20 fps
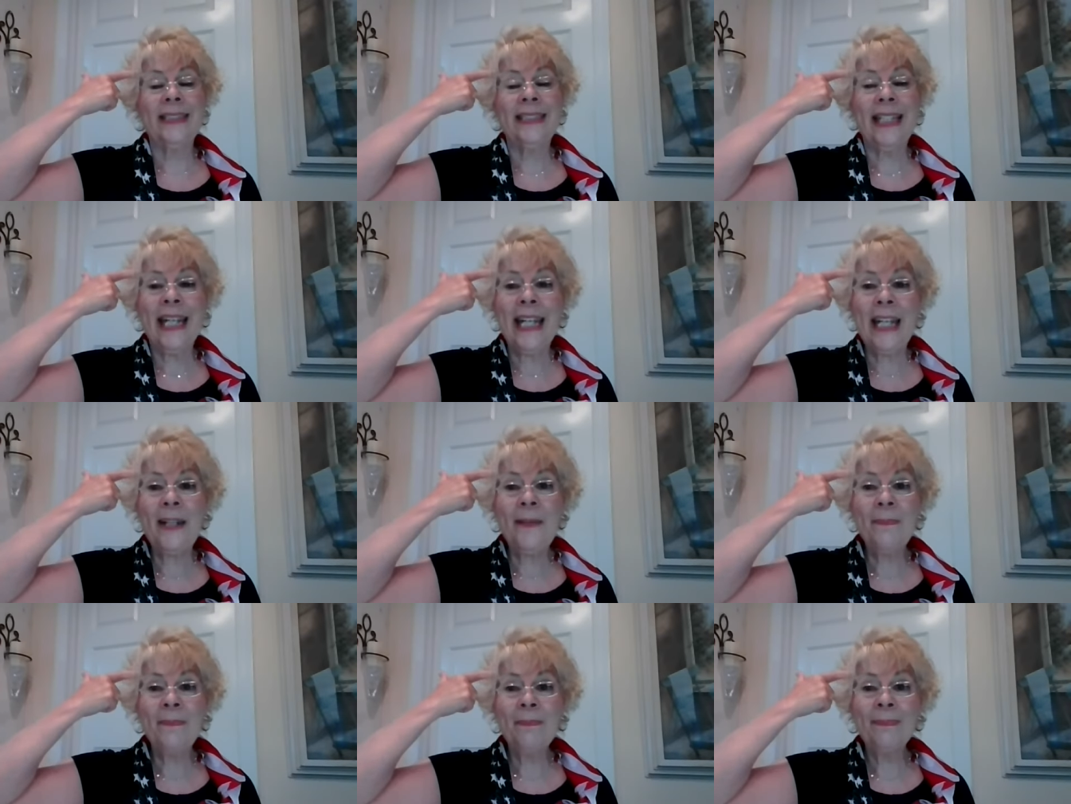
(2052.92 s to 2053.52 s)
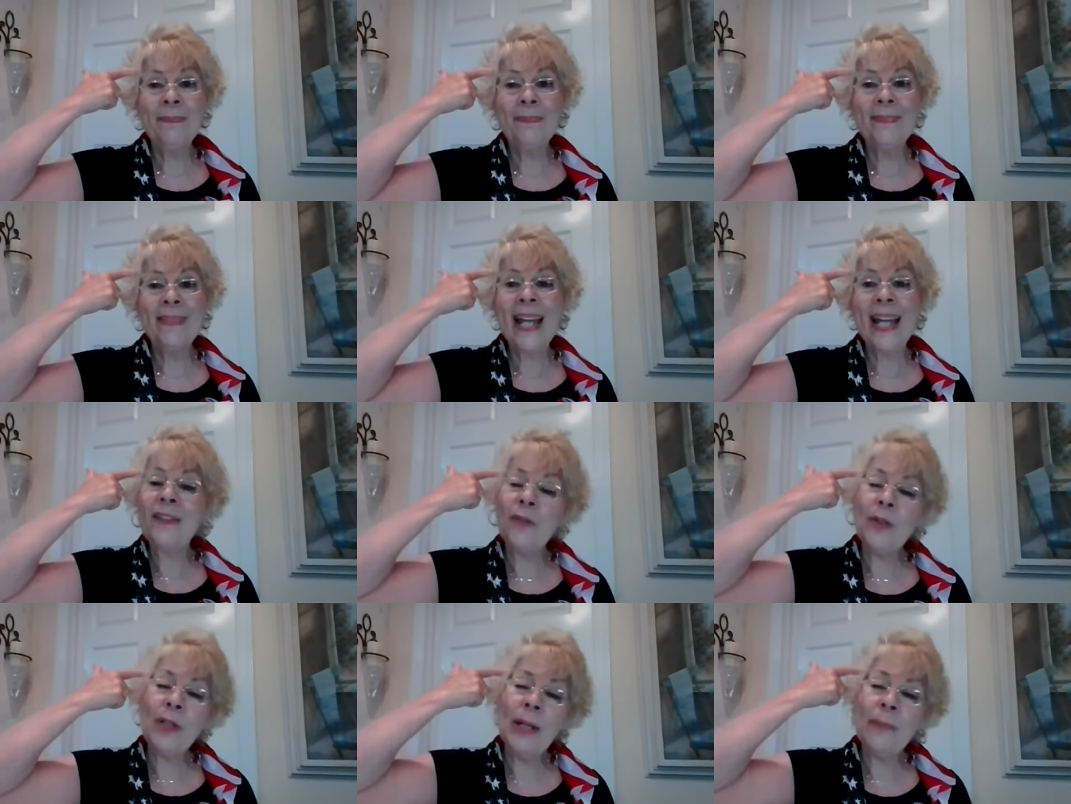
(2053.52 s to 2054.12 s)
See,
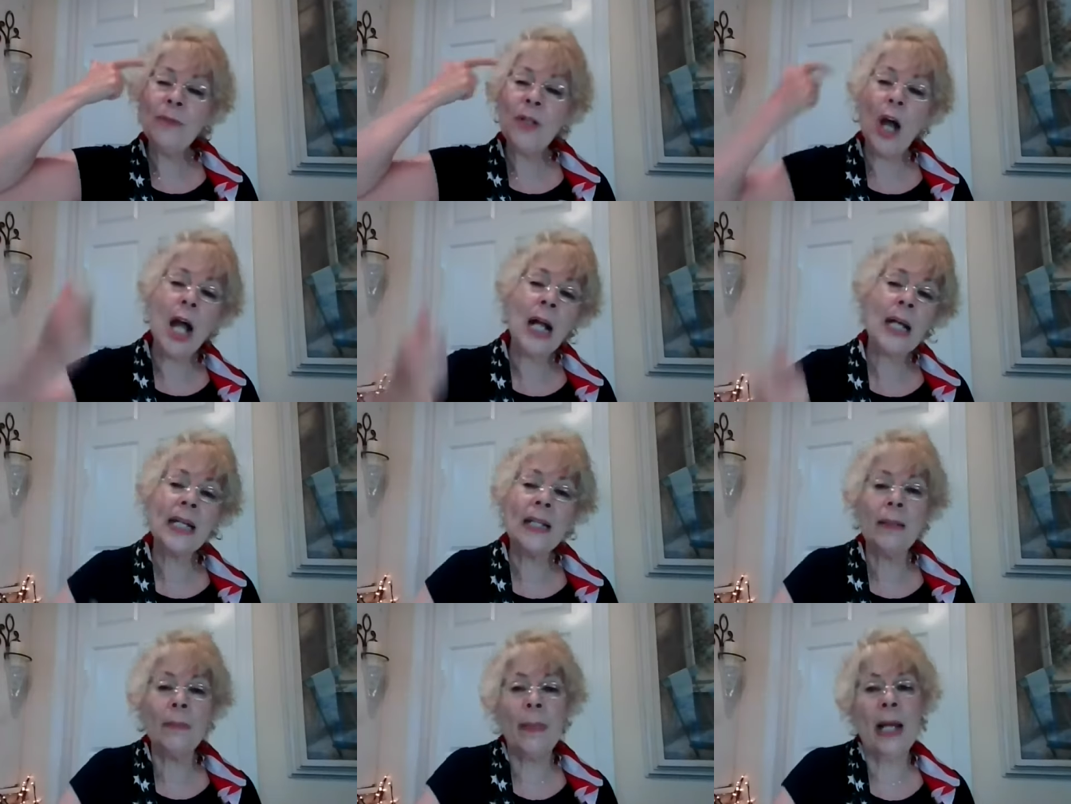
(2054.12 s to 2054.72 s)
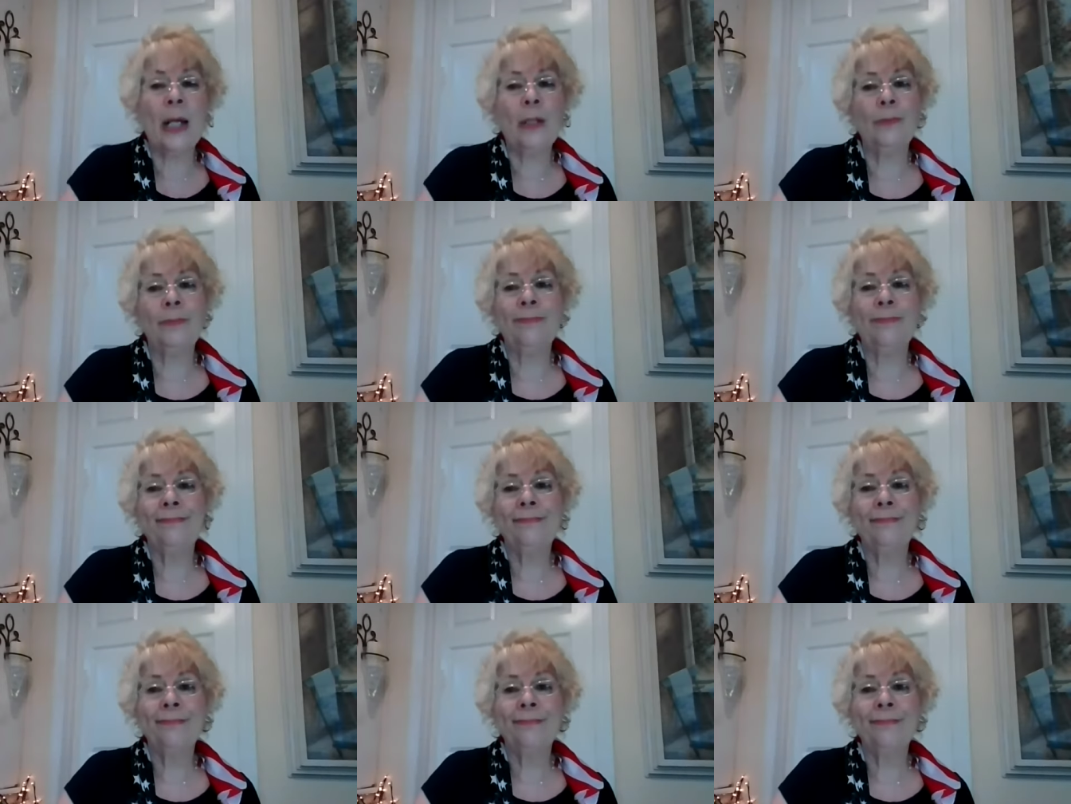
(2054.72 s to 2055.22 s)
that's what I'm talking about.